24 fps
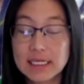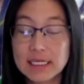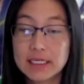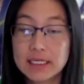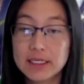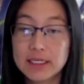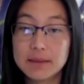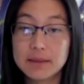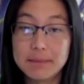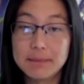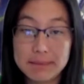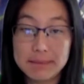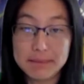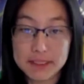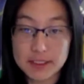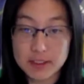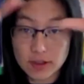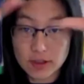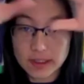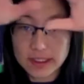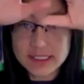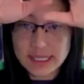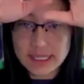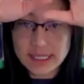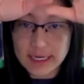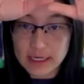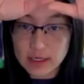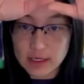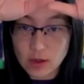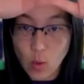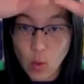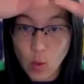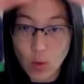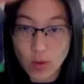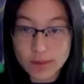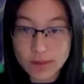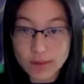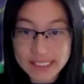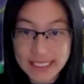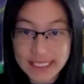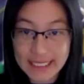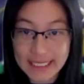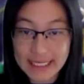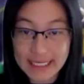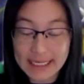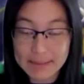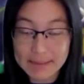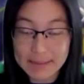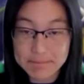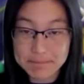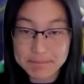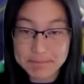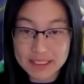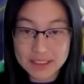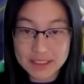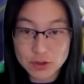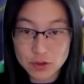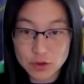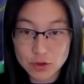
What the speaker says: Maybe there is a core team because